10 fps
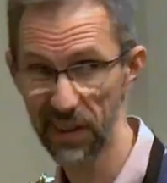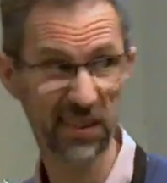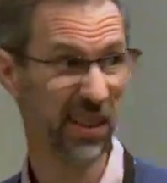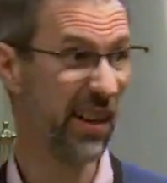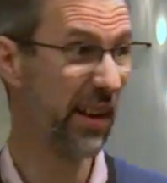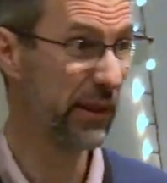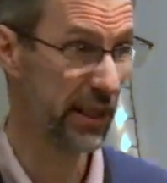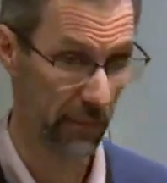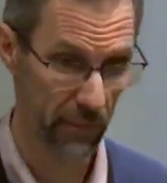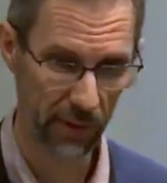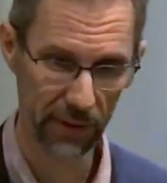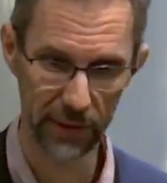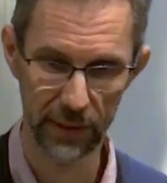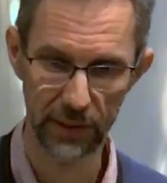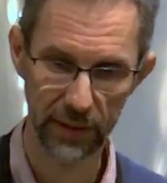to loving him.
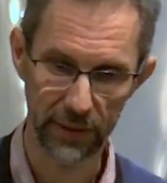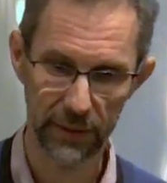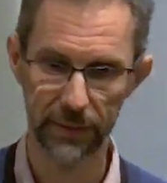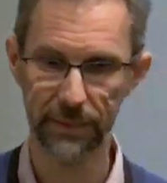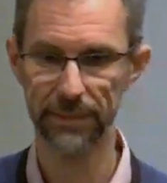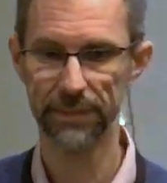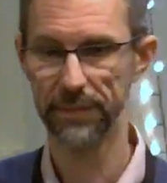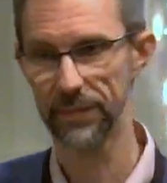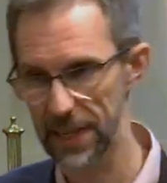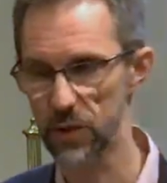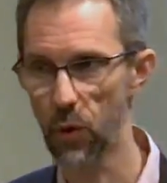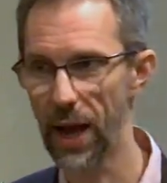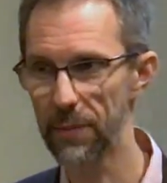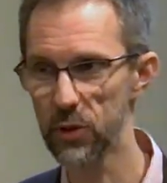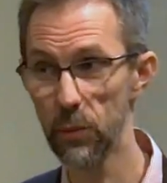That's what
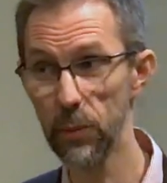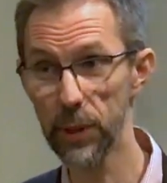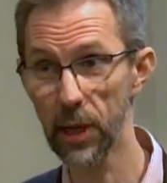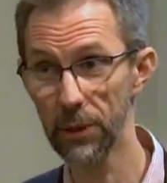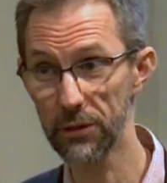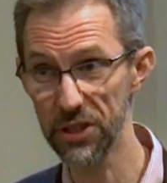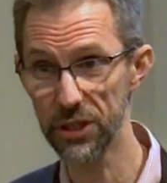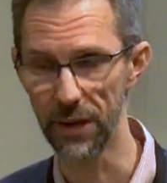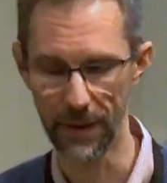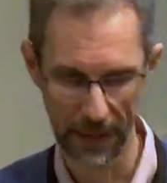happens when we become a Christian.